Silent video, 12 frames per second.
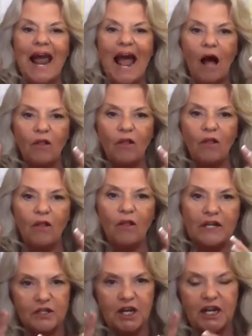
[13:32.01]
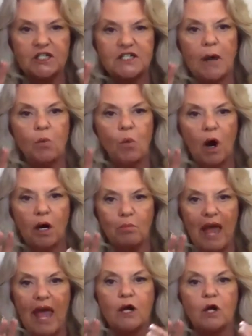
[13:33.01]
And now these are the changes I
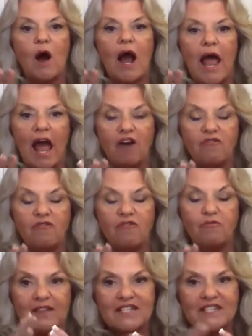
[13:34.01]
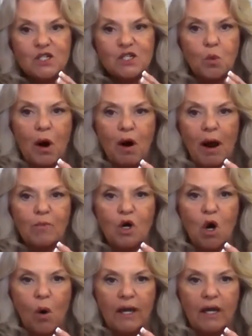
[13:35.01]
want to make or I have made and this is where
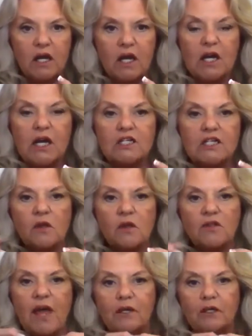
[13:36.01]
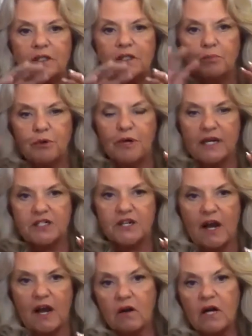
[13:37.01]
I'm going. So they build a
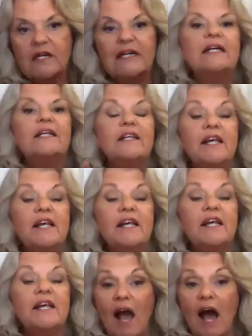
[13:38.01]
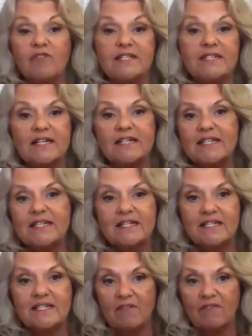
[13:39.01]
bridge there. Then you have the
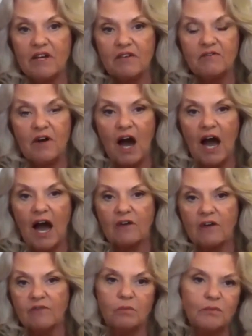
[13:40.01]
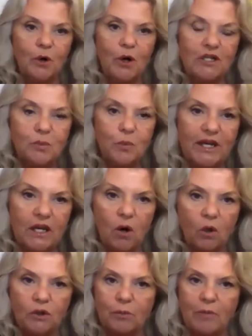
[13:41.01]
60 to 75 or, you know, as we
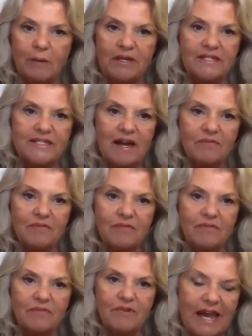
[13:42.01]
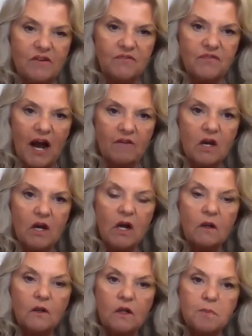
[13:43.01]
get older, maybe 70 to 85.
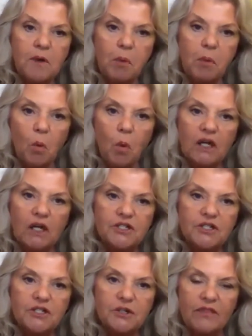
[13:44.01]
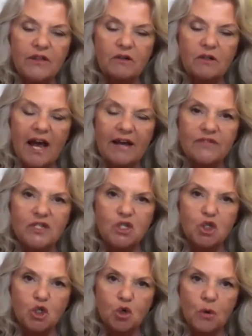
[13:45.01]
Those people want to write their life
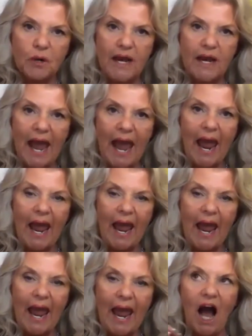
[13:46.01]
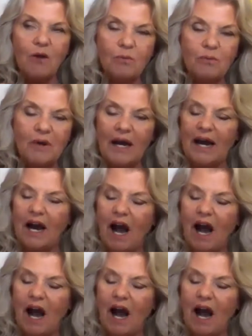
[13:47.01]
story. And I,